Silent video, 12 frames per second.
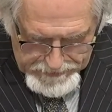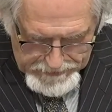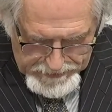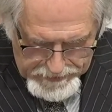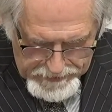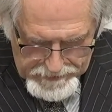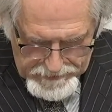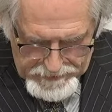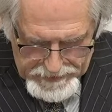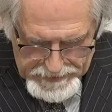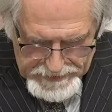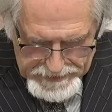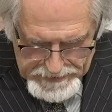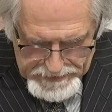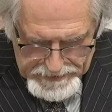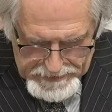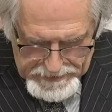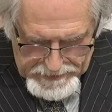You
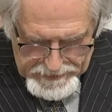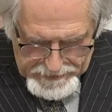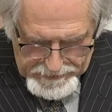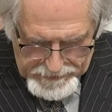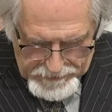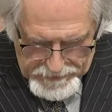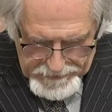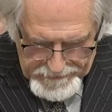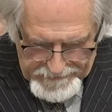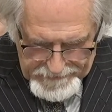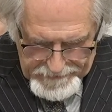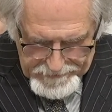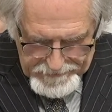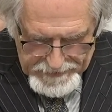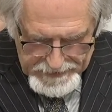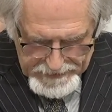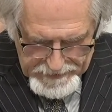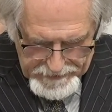then go on to
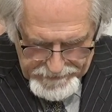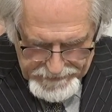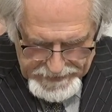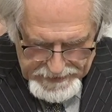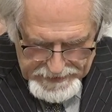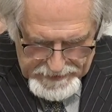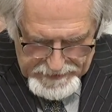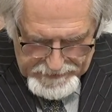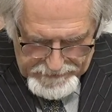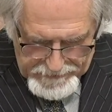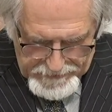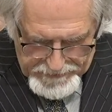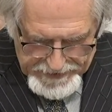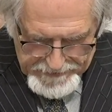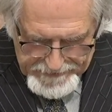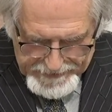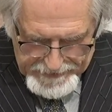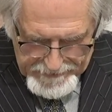talk
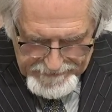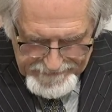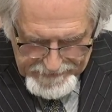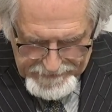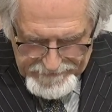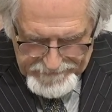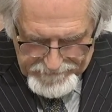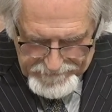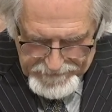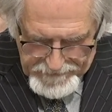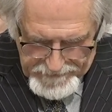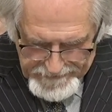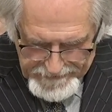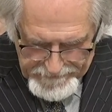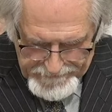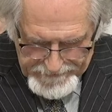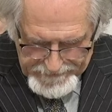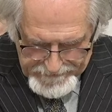about the isolation rules
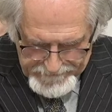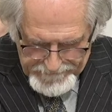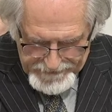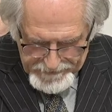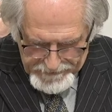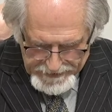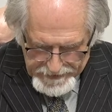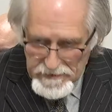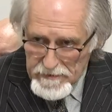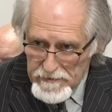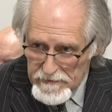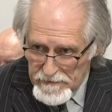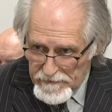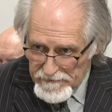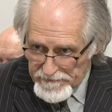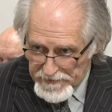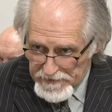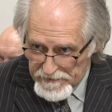after following
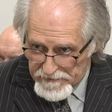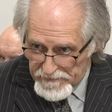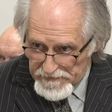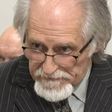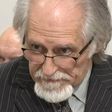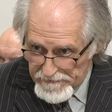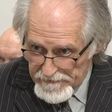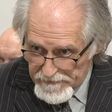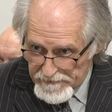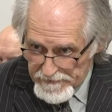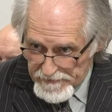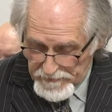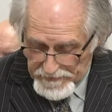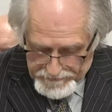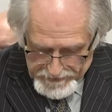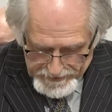hospital admissions, and I think we